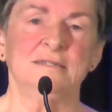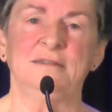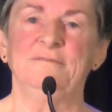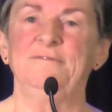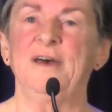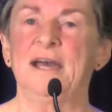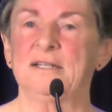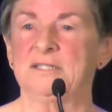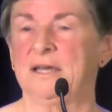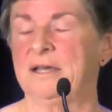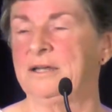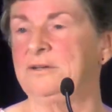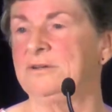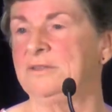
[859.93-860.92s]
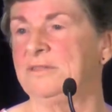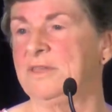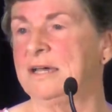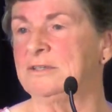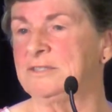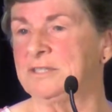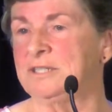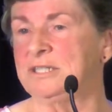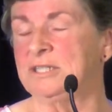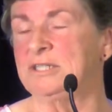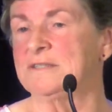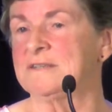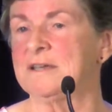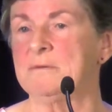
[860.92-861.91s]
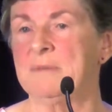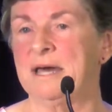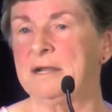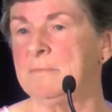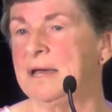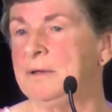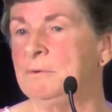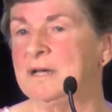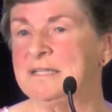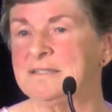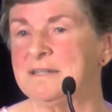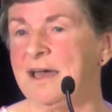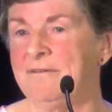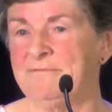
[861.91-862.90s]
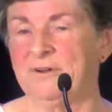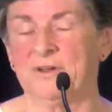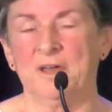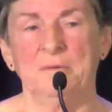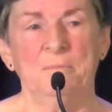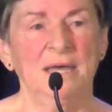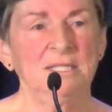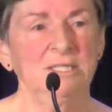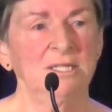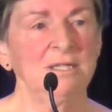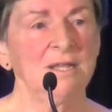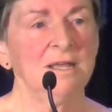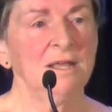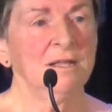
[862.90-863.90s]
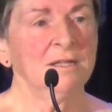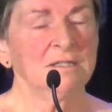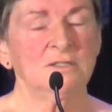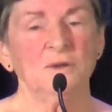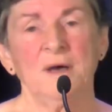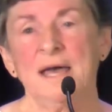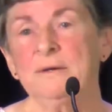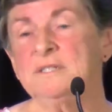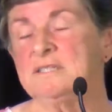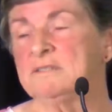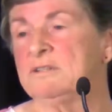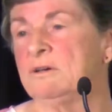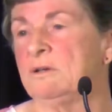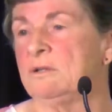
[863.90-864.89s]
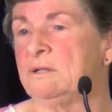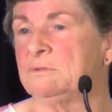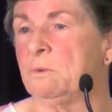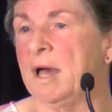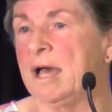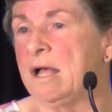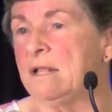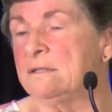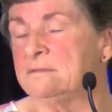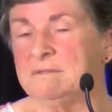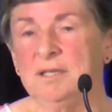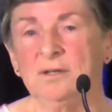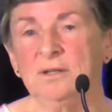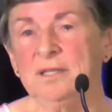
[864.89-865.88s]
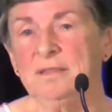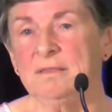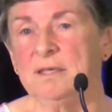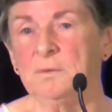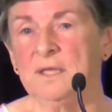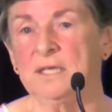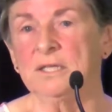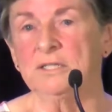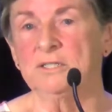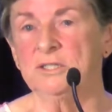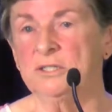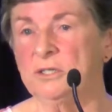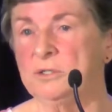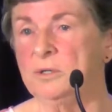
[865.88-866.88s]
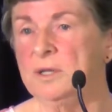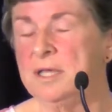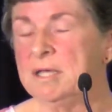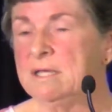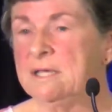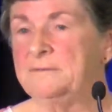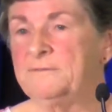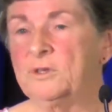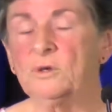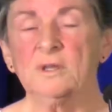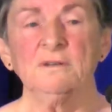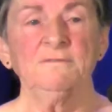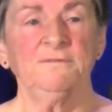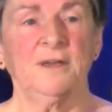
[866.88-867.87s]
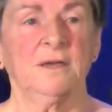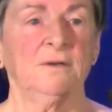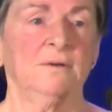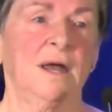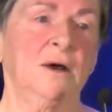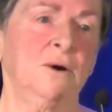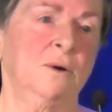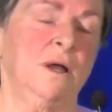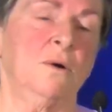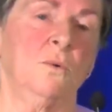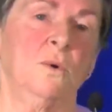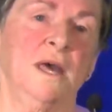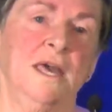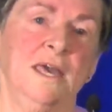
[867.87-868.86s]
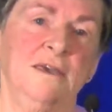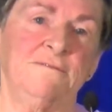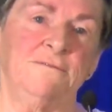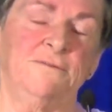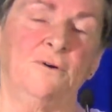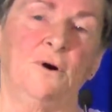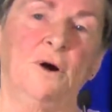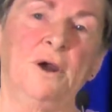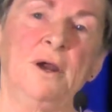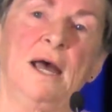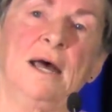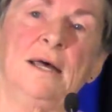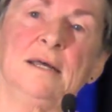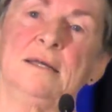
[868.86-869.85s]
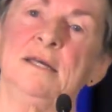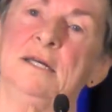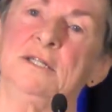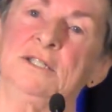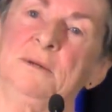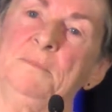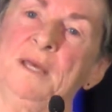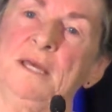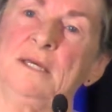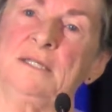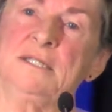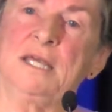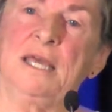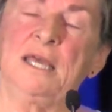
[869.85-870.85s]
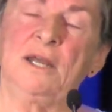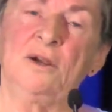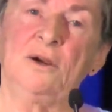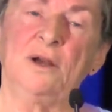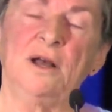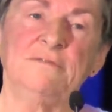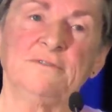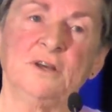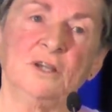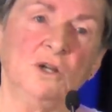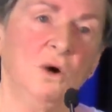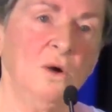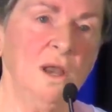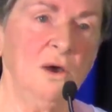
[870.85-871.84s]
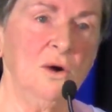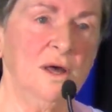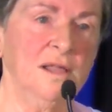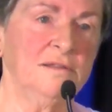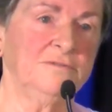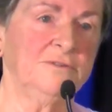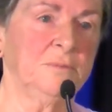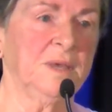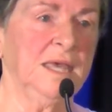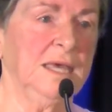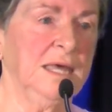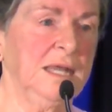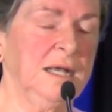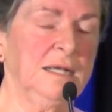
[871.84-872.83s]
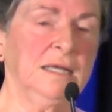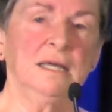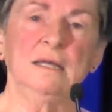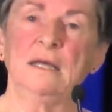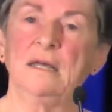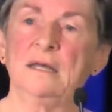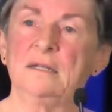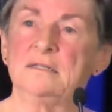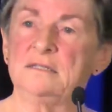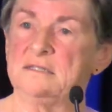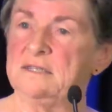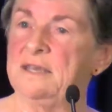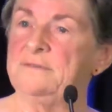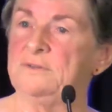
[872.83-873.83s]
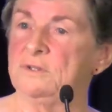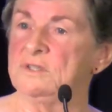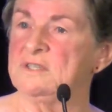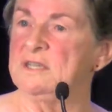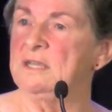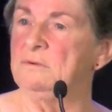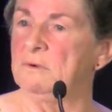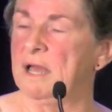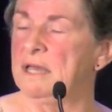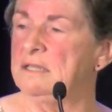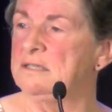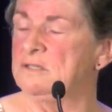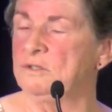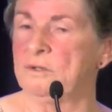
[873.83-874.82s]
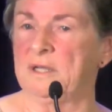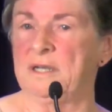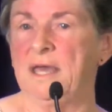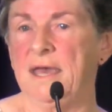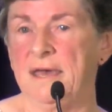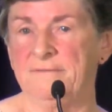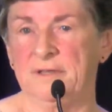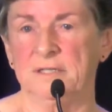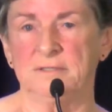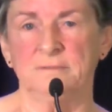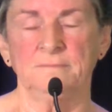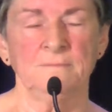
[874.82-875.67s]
In fact, $100,000 had just come out of my West Africa budget. So I was told, well, the only thing we can do, if you can figure out a way for a shipping container of canola oil from Canada to save your seed rice, you can have it.